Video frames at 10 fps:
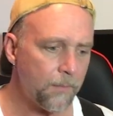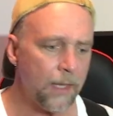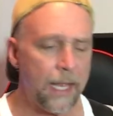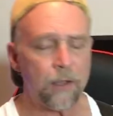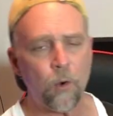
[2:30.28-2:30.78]

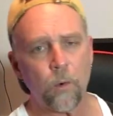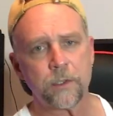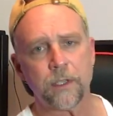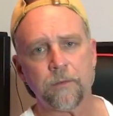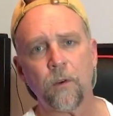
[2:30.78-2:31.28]
And of
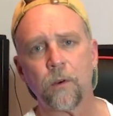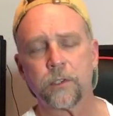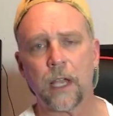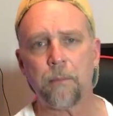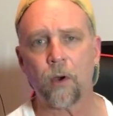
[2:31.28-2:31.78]
course, at
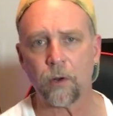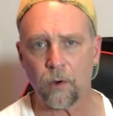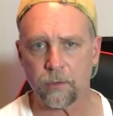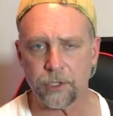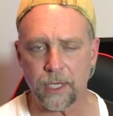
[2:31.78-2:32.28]
first, I bought an
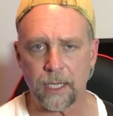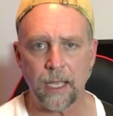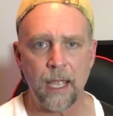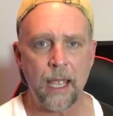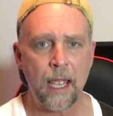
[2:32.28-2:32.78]
RG.
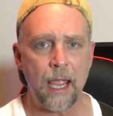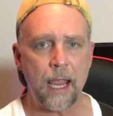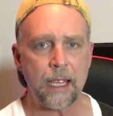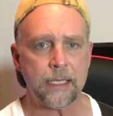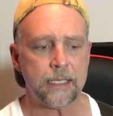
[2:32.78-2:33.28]

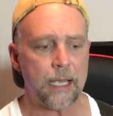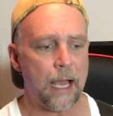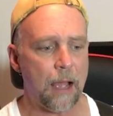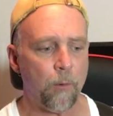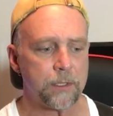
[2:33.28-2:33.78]
And
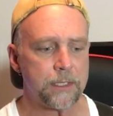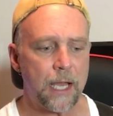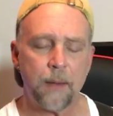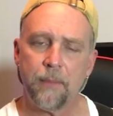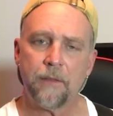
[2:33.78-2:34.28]
I was
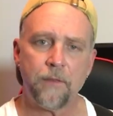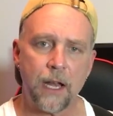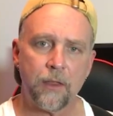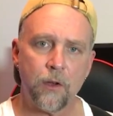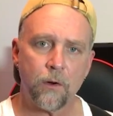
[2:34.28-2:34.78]
not a big fan
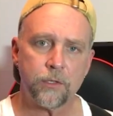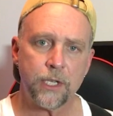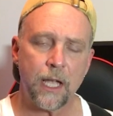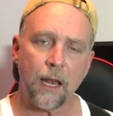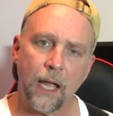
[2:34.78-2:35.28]
of the
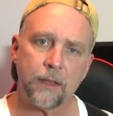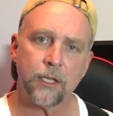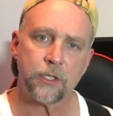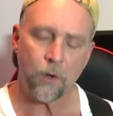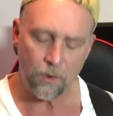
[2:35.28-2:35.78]
RG. I liked the
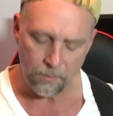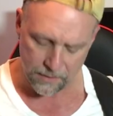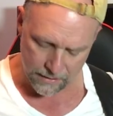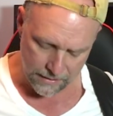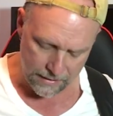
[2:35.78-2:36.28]
guitar, but
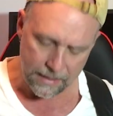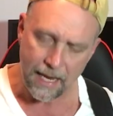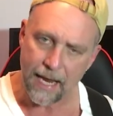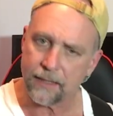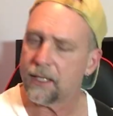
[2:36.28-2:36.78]
then again, it
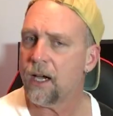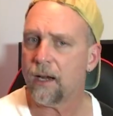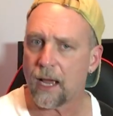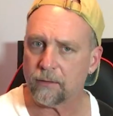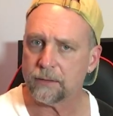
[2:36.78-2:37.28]
had the
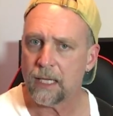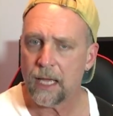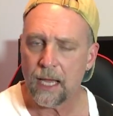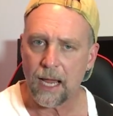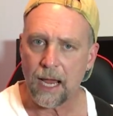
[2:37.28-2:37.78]
cutout.
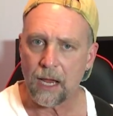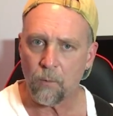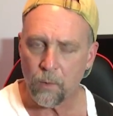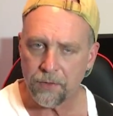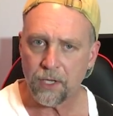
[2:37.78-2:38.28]

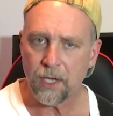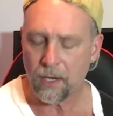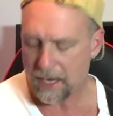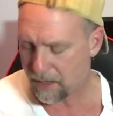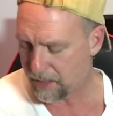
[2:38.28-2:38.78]
And with the
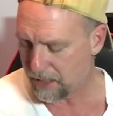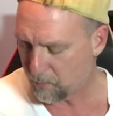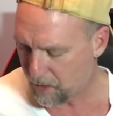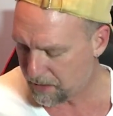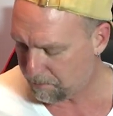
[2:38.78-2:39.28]
cutout and the
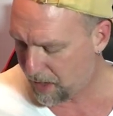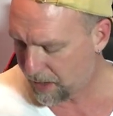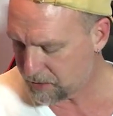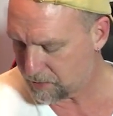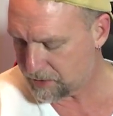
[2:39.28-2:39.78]
way the
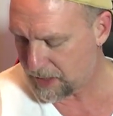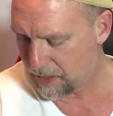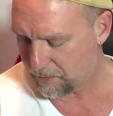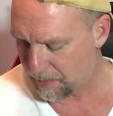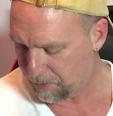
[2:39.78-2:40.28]
bodies are
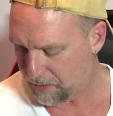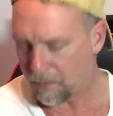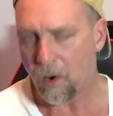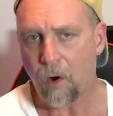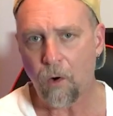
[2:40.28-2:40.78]
designed, when I put
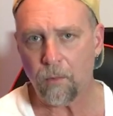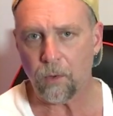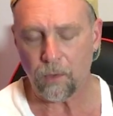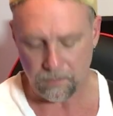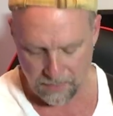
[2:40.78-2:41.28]
my arm
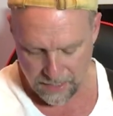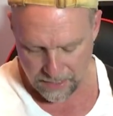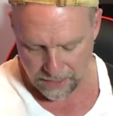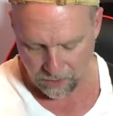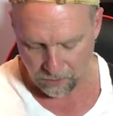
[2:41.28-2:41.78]
on them,
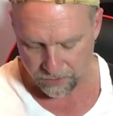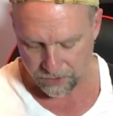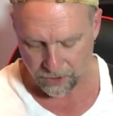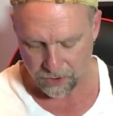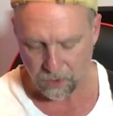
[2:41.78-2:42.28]
it causes
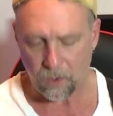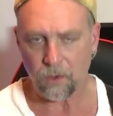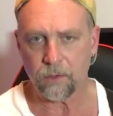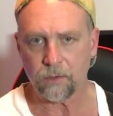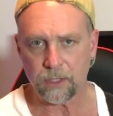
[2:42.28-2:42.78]
the
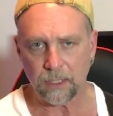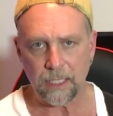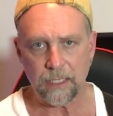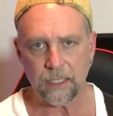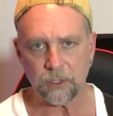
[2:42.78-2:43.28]
guitar to
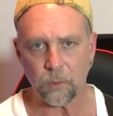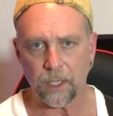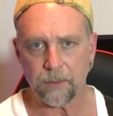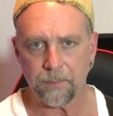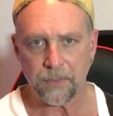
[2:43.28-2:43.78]
lean this way.